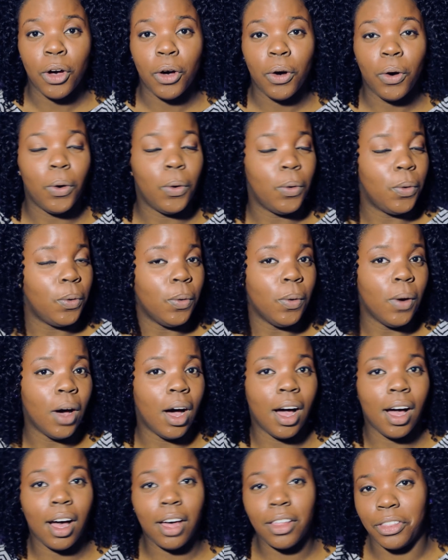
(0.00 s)
Who
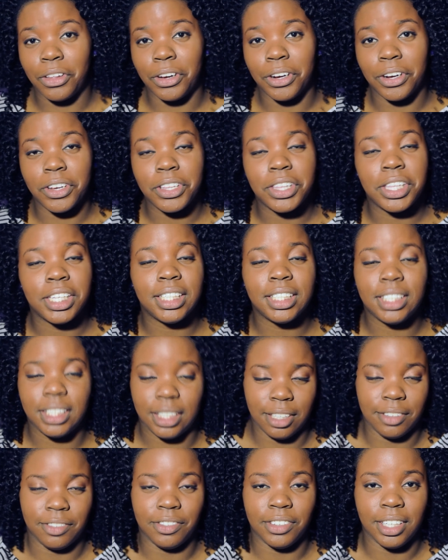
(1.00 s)
other than
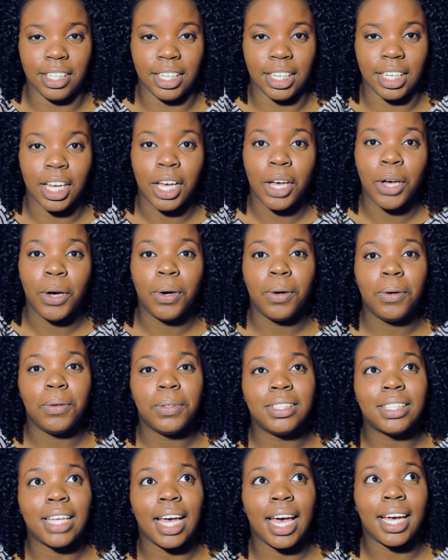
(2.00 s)
Tiffany, who
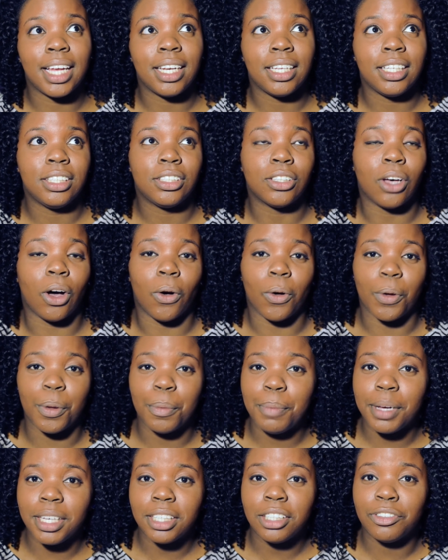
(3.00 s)
is AD's
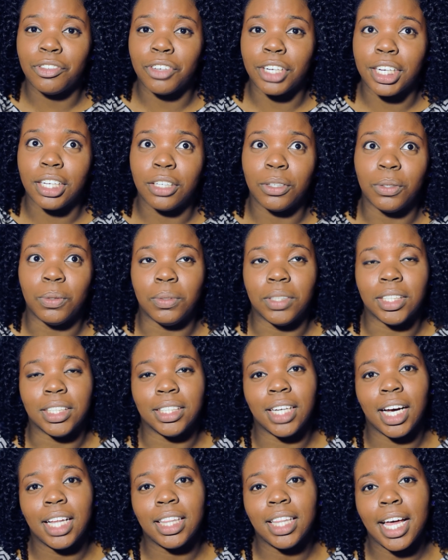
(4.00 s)
old best friend, who did
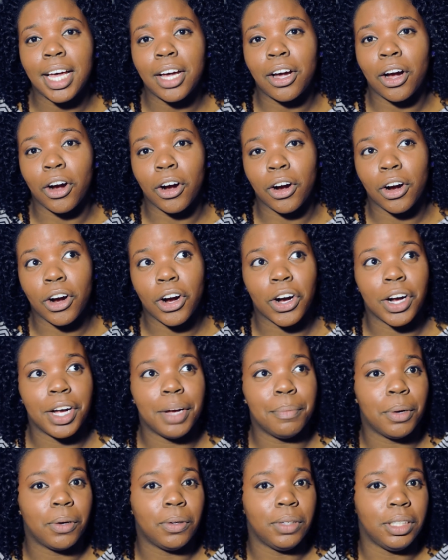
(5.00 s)
not like her
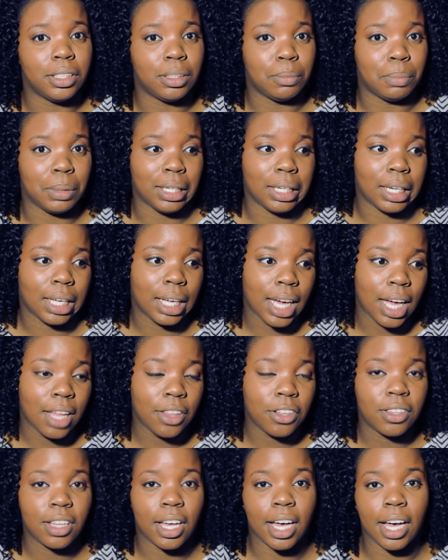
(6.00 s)
and Moniece being
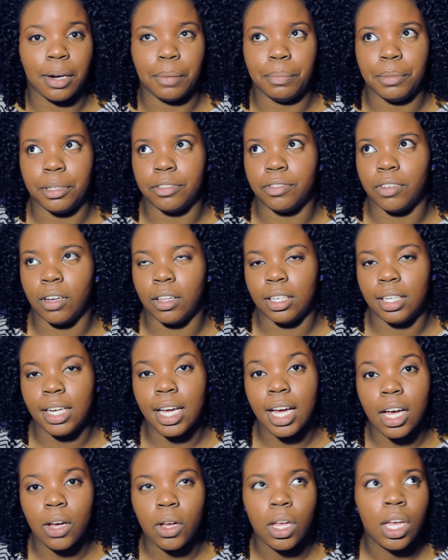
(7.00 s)
together. They had a big falling
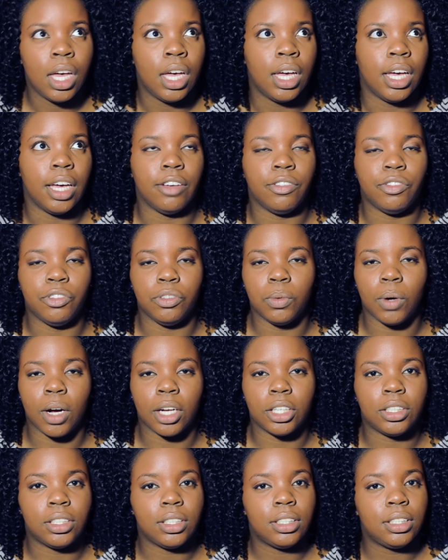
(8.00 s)
out. If you
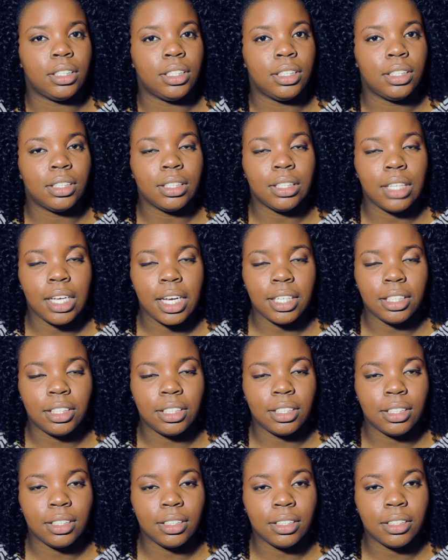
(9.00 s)
watched the season
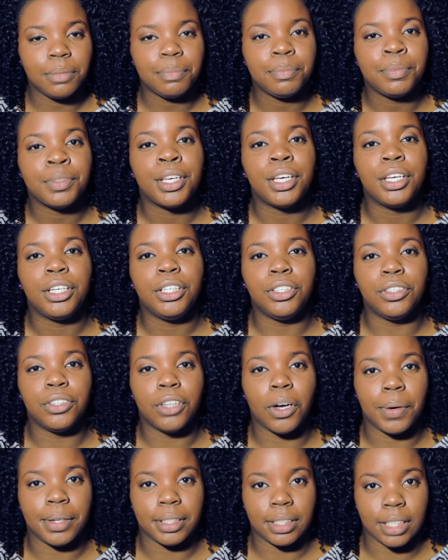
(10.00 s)
last season, you
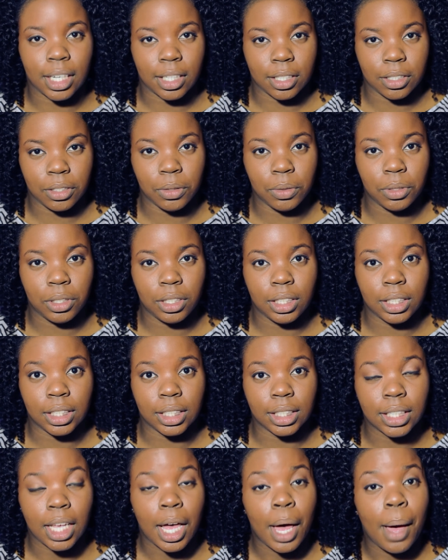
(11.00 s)
know exactly who she
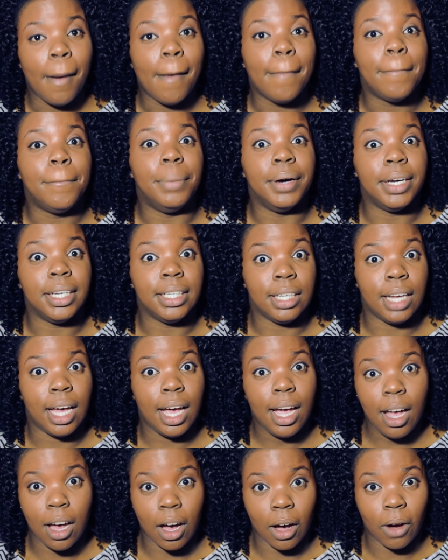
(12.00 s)
is. But
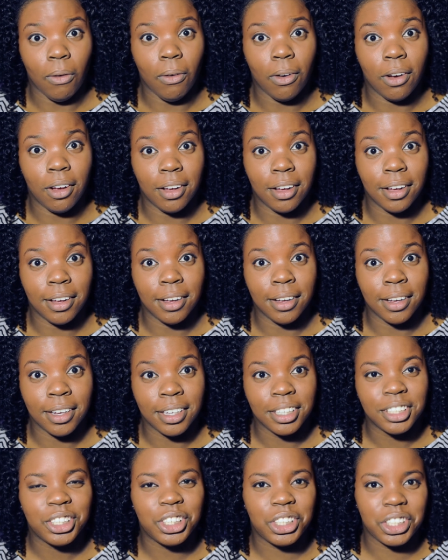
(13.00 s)
now
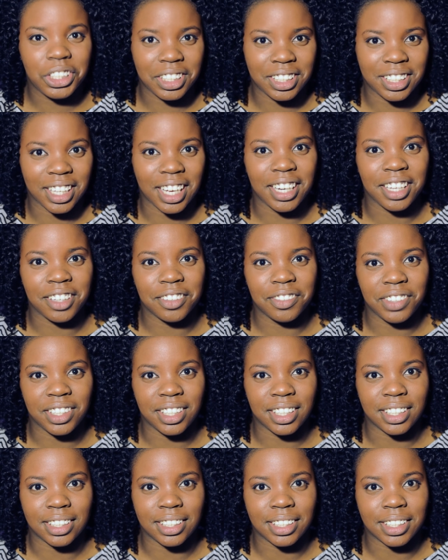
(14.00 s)
she's dating
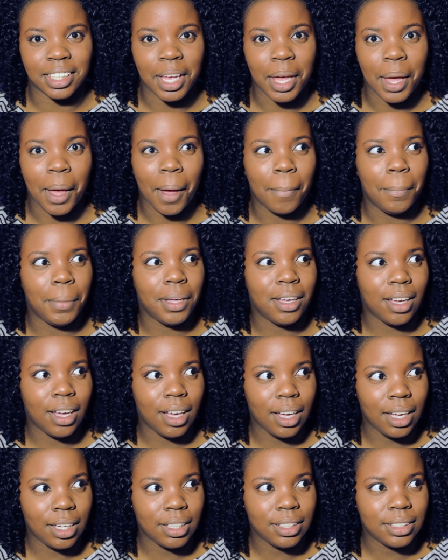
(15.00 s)
Fizz.
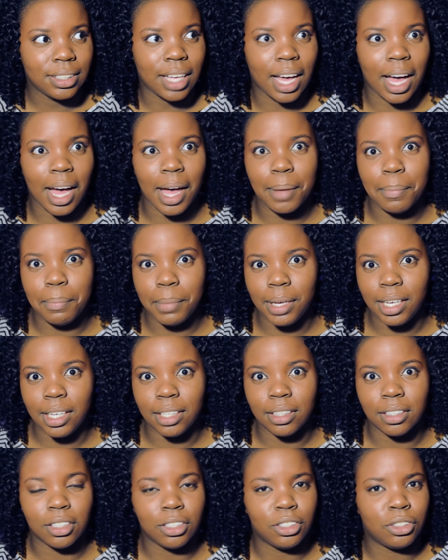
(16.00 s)
Because,
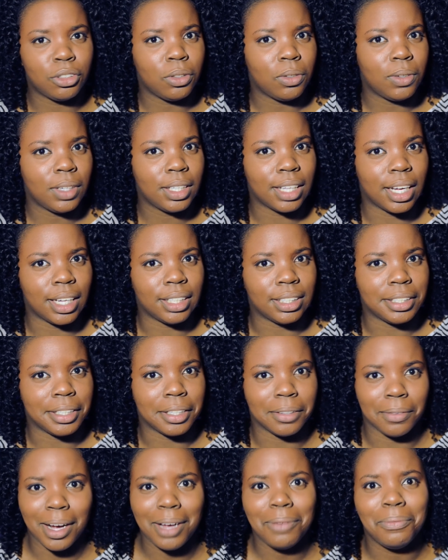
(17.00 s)
the storylines
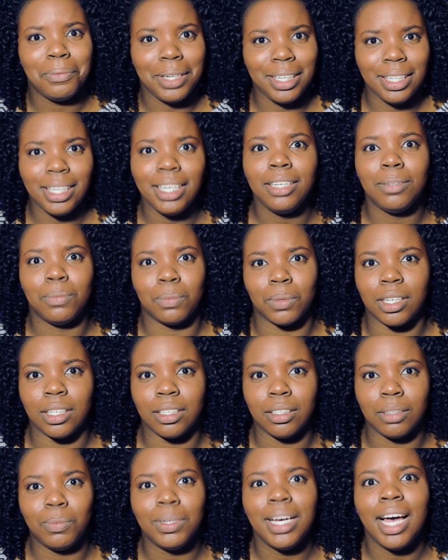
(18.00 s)
here, right? We need one.
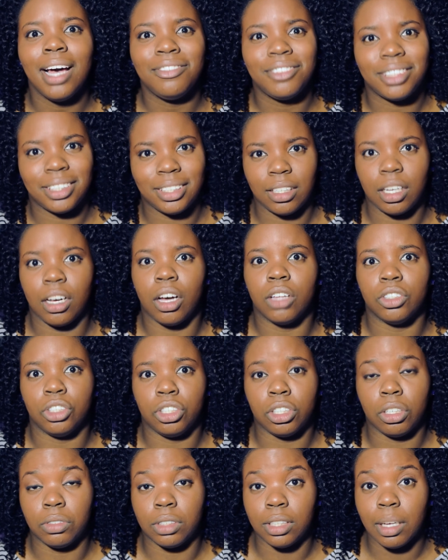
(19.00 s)
We have to stay on the
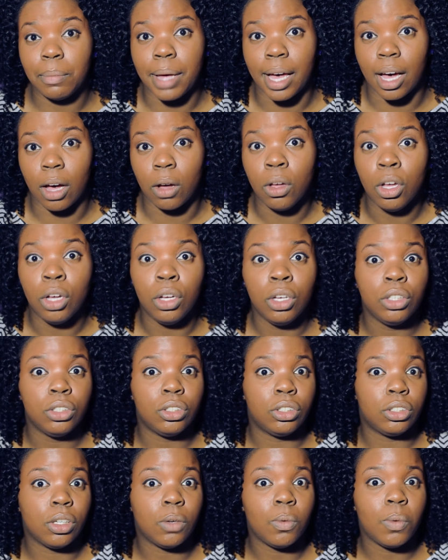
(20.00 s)
show somehow.
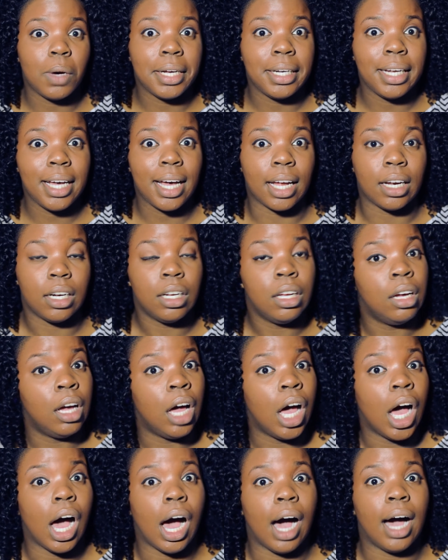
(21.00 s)
So why not?
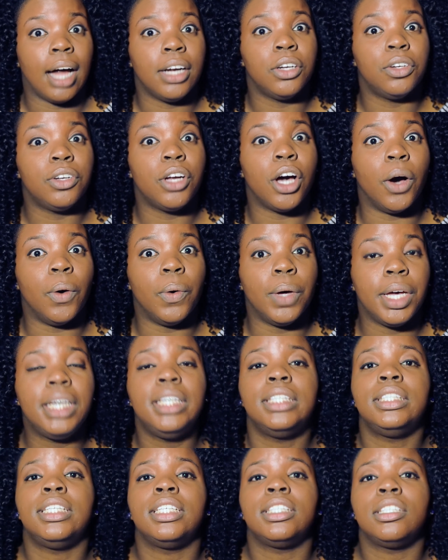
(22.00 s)
I don't know. He
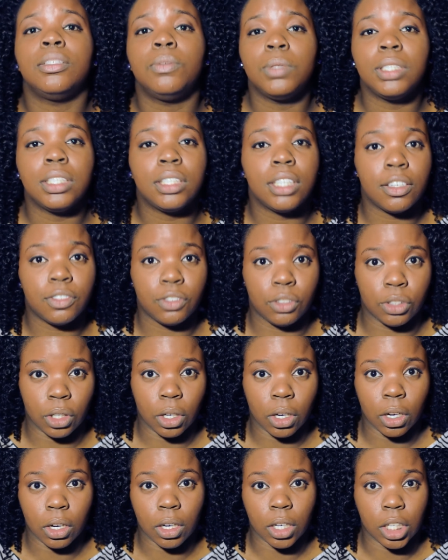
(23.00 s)
says he really loves the
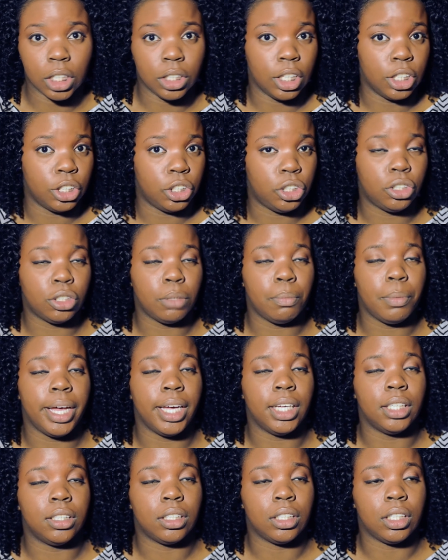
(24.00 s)
girl and that she's
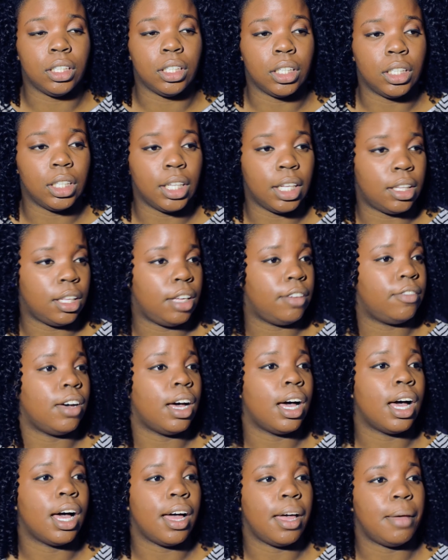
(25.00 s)
amazing and that they
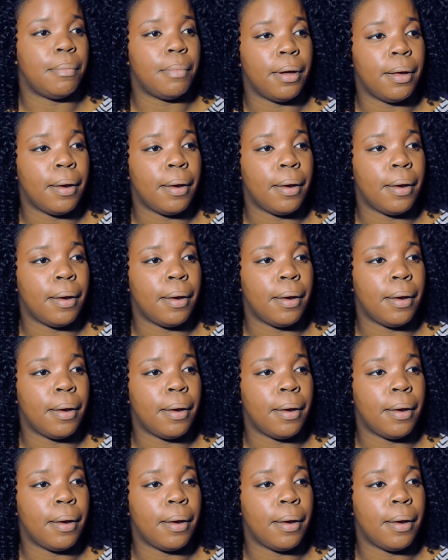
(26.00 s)
vibe.